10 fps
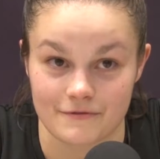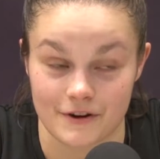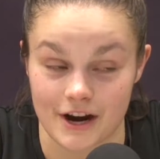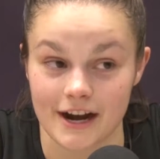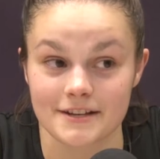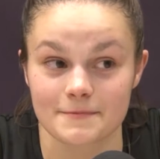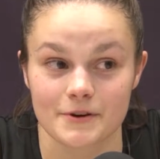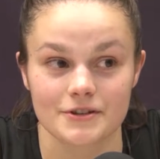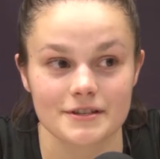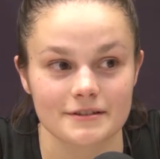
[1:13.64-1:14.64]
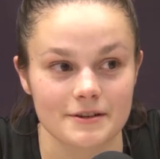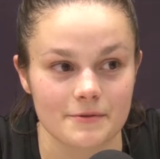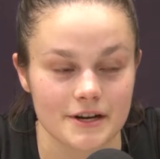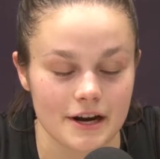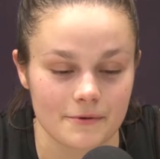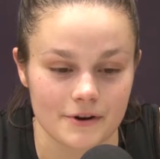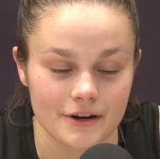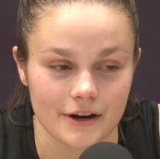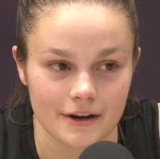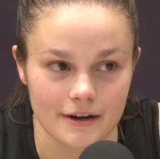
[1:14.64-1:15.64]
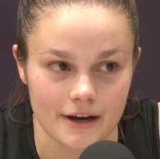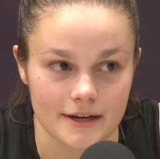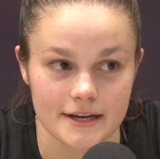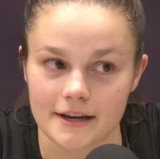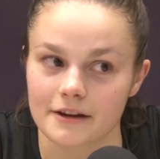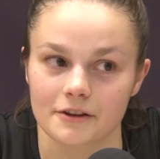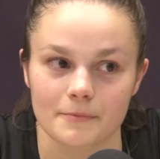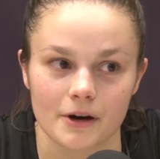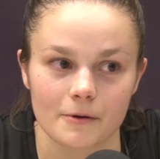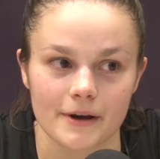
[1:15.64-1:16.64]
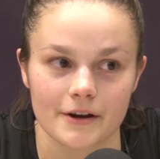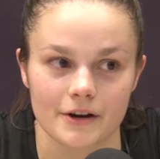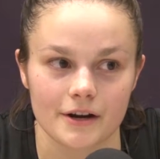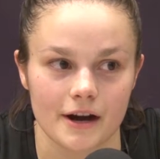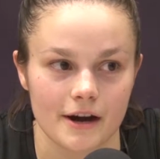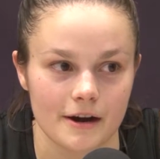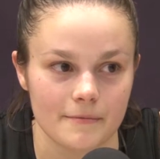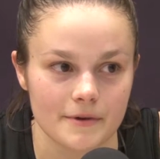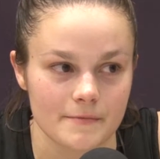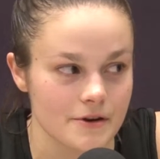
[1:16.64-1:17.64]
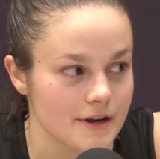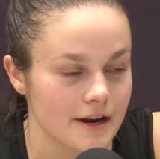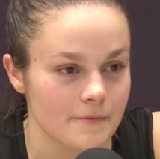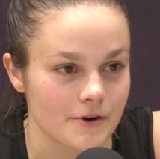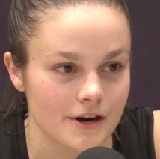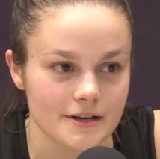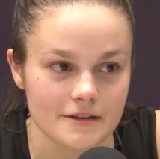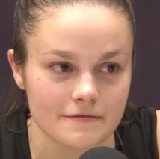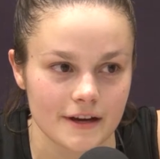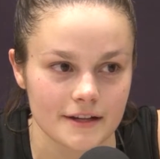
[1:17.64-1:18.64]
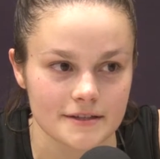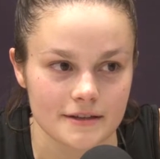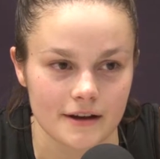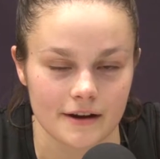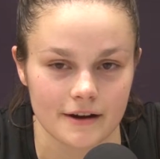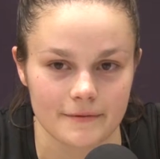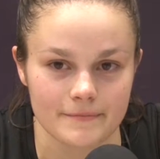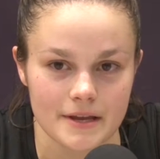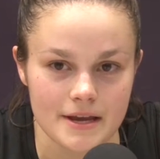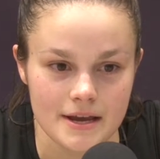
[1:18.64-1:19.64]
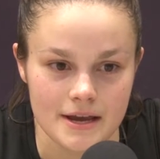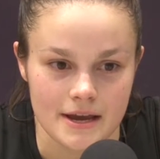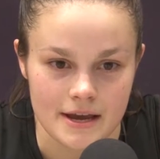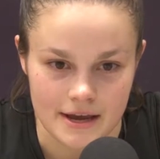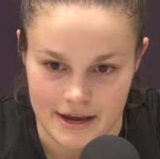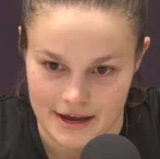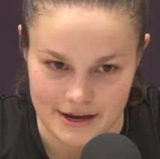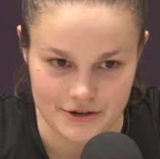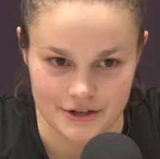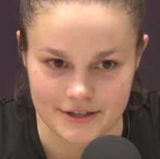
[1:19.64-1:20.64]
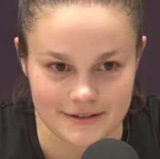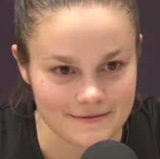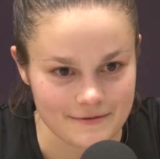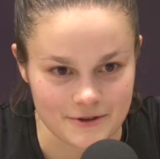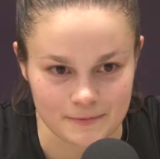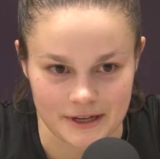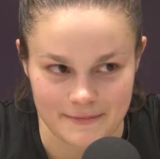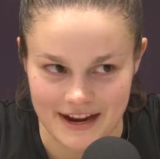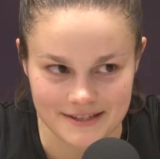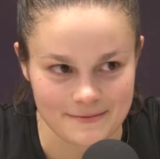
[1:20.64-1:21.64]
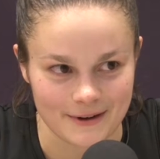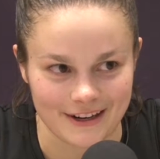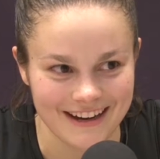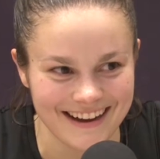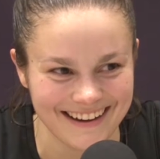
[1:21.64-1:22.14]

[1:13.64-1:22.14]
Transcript: For us personally, we got to work on taking care of the ball better, communicating more on defense, and just playing basketball.